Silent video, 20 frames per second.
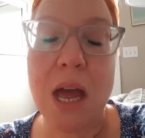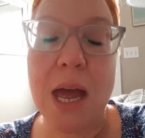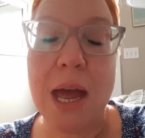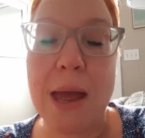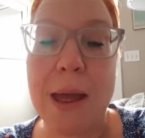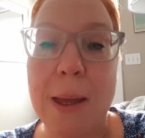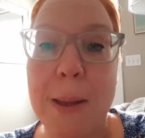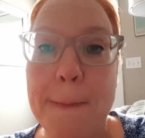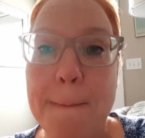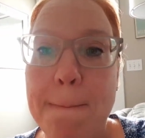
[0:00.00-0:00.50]

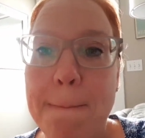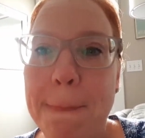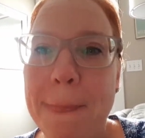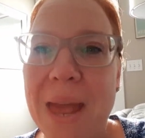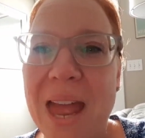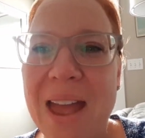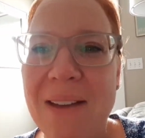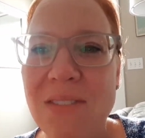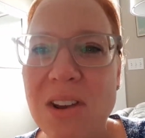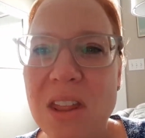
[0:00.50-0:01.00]
Um,
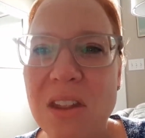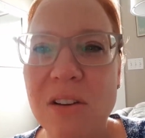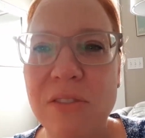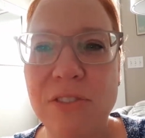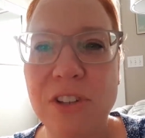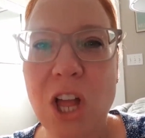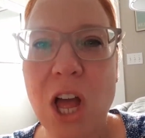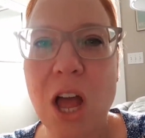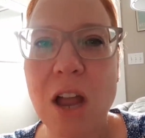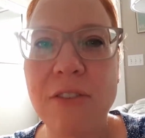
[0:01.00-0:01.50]
I have another
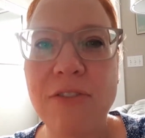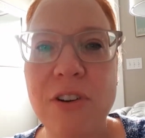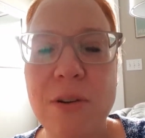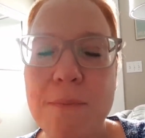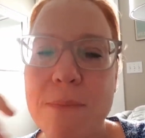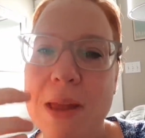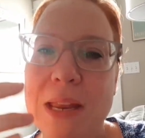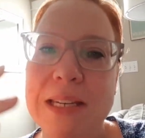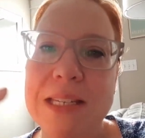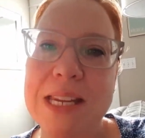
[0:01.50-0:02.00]
vlog
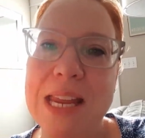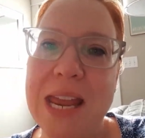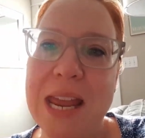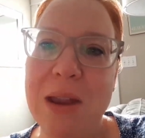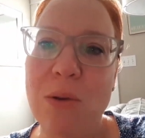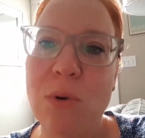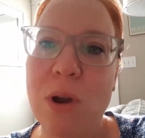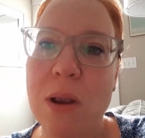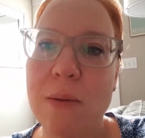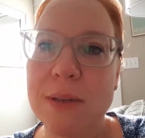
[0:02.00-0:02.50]
from
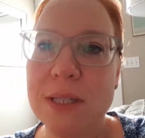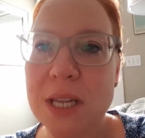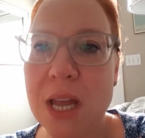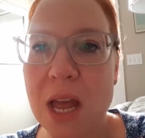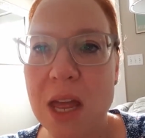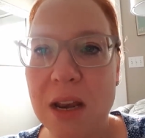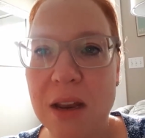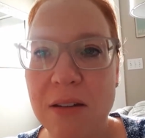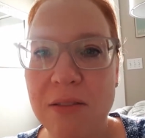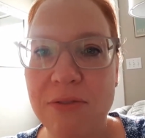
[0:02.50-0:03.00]
Monday where I was
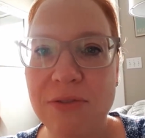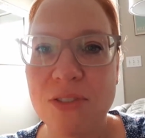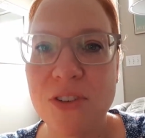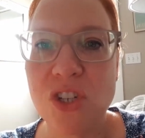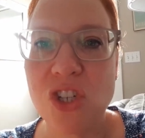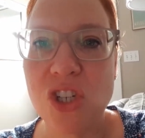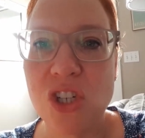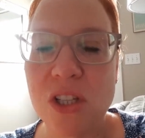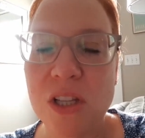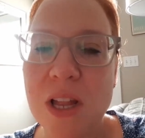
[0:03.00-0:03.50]
kind of
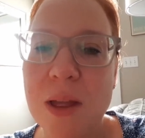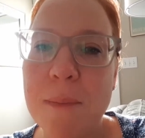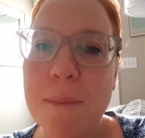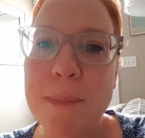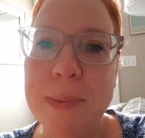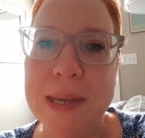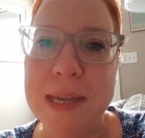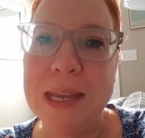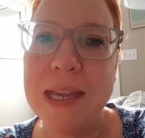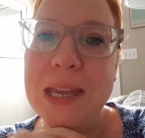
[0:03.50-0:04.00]

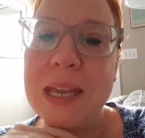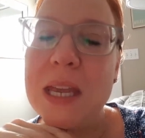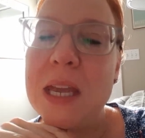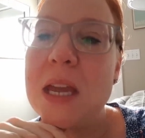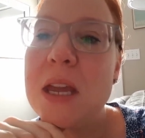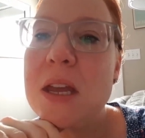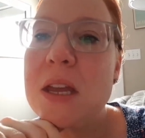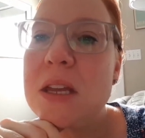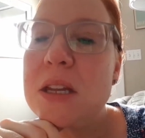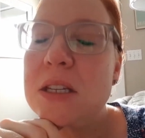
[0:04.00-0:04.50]
schlumpy,
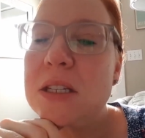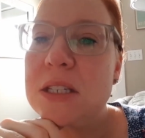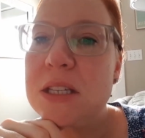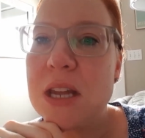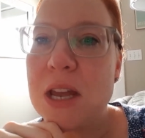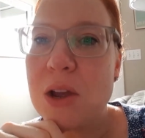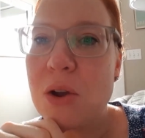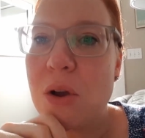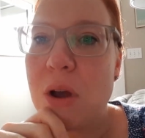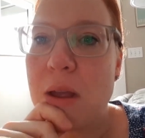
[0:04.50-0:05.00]

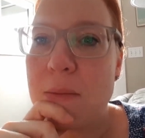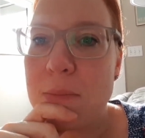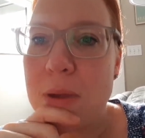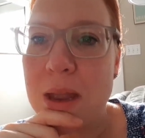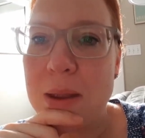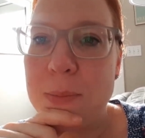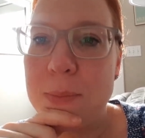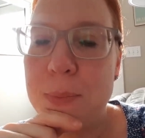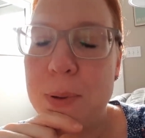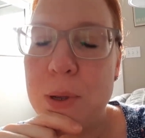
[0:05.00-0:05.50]
so I
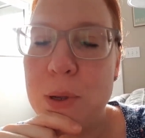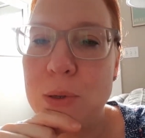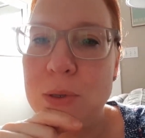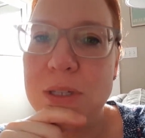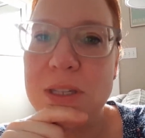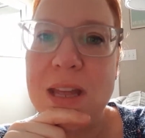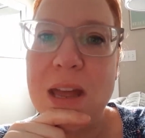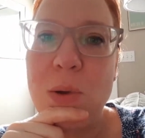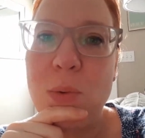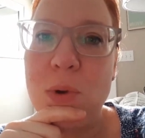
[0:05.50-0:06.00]
might
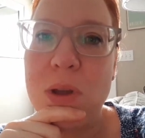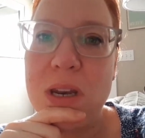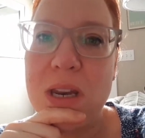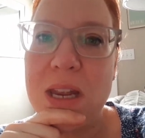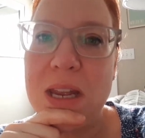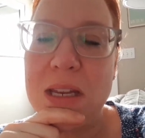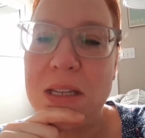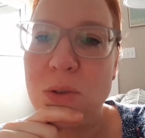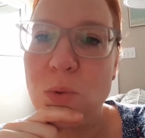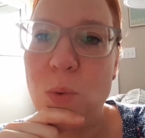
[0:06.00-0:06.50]
post that one
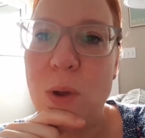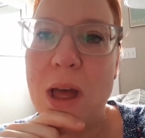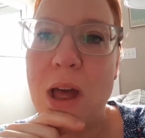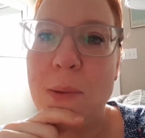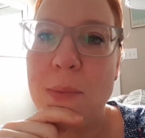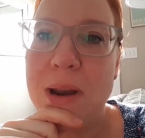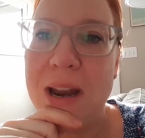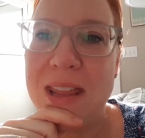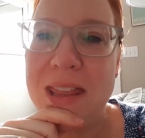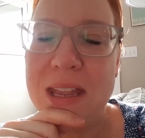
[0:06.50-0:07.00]
as
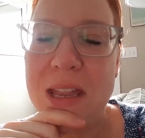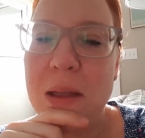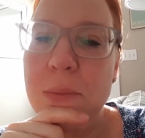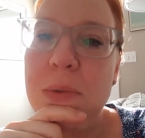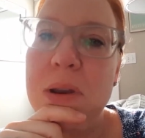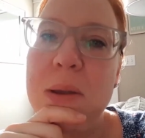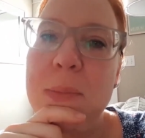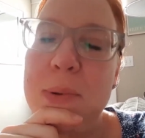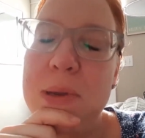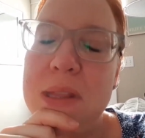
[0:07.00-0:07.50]
well, but I think I'm
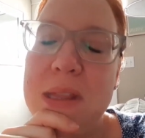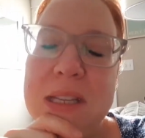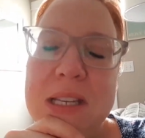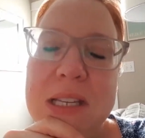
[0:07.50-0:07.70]
going to put